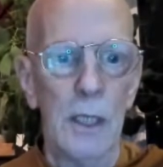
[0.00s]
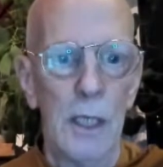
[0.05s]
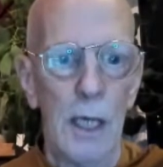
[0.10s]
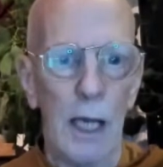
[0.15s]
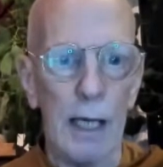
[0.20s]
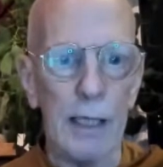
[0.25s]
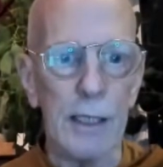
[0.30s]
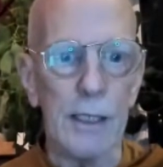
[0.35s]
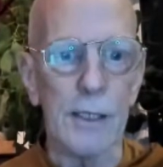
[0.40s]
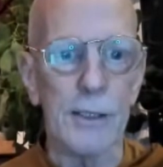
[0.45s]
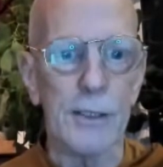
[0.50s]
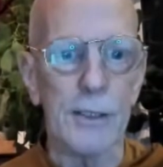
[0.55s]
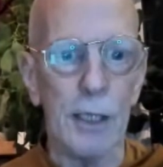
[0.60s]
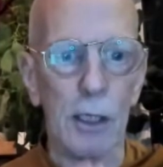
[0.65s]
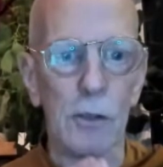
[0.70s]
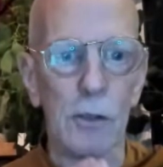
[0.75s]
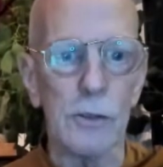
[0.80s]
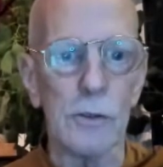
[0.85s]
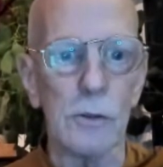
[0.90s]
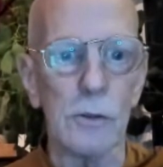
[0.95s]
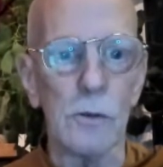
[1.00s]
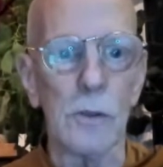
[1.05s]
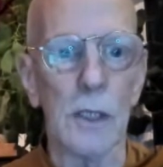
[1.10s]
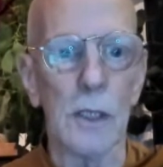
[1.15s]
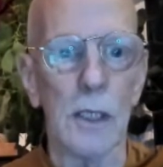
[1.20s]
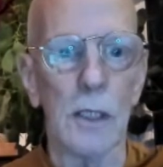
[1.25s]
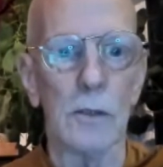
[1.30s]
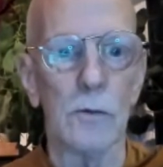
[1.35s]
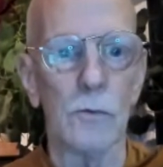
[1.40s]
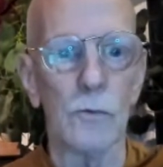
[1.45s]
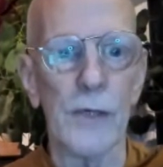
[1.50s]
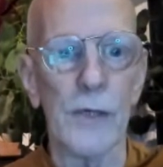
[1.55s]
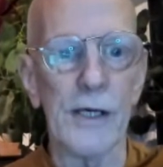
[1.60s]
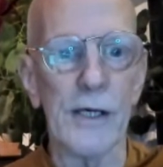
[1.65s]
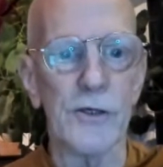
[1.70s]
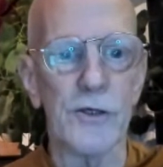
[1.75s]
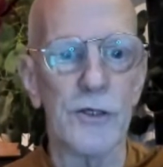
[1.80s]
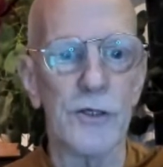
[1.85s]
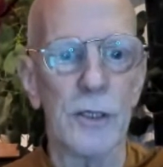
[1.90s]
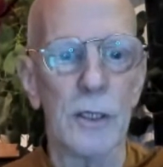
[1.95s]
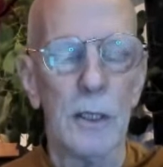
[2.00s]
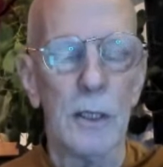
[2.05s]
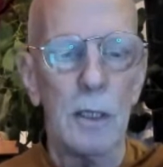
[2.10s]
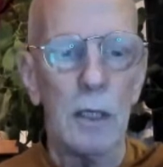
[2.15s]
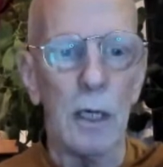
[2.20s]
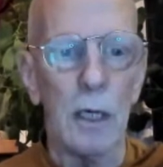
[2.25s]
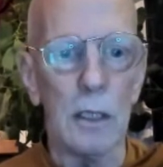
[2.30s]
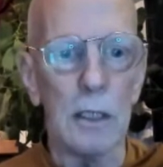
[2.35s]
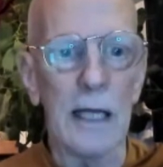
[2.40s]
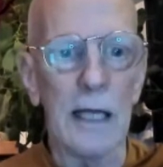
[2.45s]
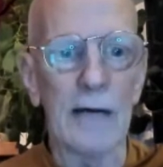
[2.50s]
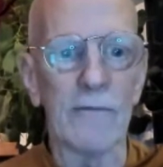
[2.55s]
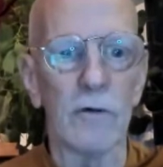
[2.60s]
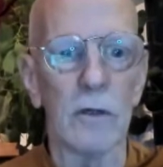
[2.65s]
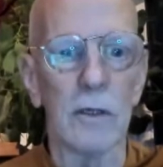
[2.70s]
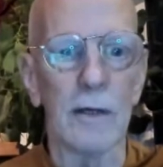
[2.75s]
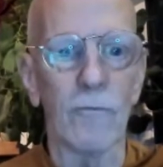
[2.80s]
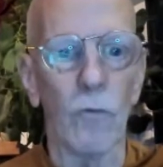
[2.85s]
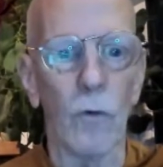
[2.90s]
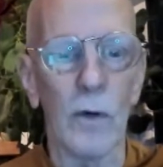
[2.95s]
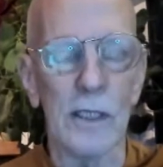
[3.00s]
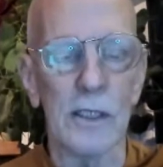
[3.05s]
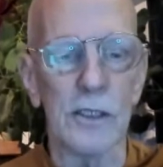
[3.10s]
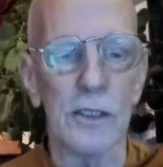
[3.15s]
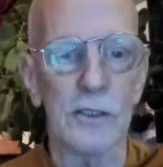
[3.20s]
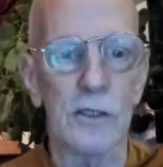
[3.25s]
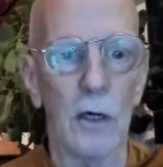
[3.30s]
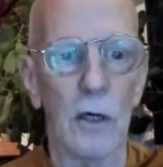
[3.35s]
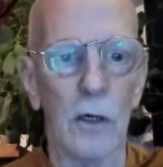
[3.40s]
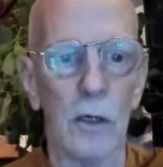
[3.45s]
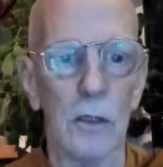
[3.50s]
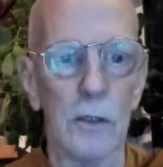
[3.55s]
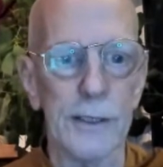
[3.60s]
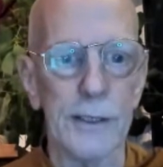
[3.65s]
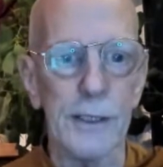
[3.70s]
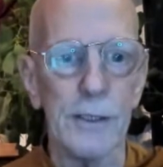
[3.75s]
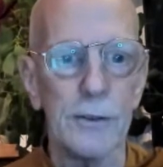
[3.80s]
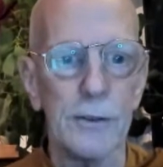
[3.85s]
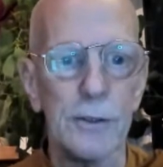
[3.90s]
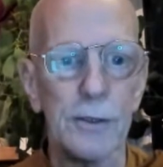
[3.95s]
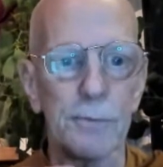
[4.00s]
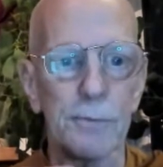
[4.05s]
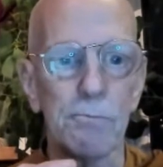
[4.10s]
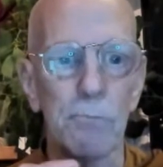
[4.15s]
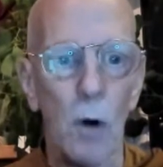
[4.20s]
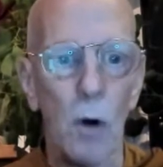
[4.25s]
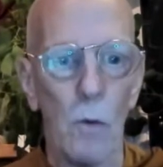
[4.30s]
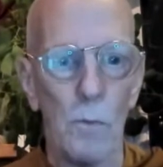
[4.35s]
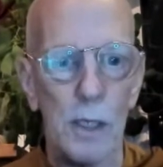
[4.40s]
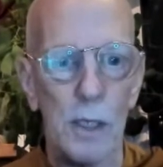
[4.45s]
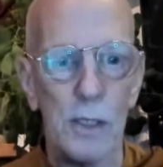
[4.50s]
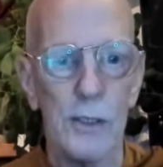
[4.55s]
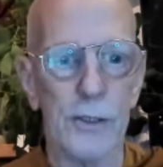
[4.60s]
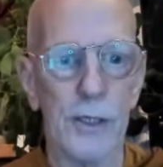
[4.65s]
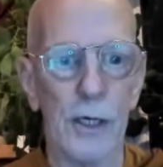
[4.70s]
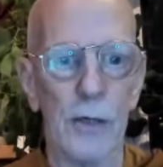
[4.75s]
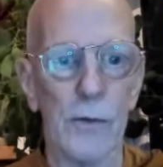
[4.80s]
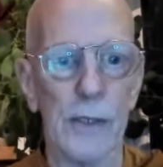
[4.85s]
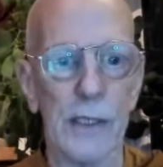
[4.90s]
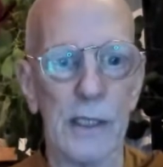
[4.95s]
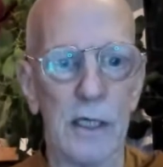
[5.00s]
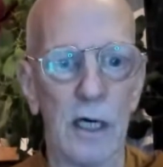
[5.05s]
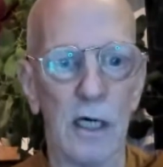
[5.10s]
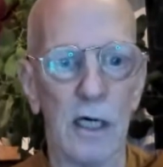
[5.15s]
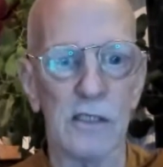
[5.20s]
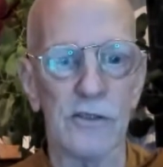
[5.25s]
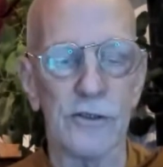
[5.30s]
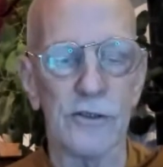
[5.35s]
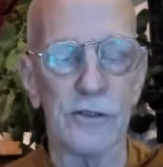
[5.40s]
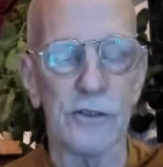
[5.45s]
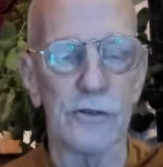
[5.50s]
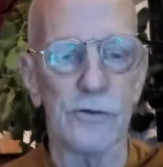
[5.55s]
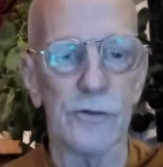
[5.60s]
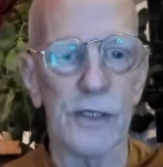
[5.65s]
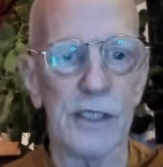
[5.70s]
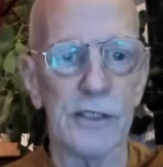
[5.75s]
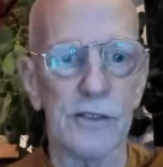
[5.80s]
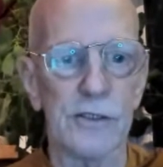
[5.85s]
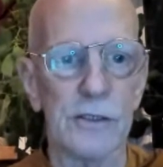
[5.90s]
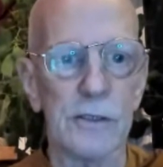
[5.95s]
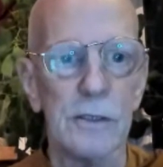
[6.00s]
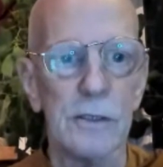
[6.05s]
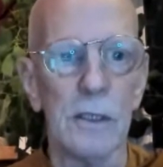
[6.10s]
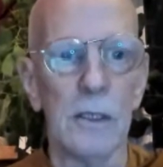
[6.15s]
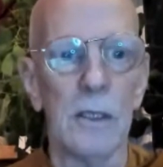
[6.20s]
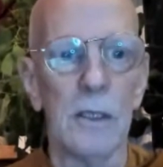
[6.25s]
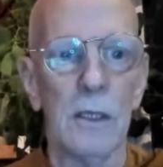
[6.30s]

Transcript: And until you reach a level of what is called either momentary concentration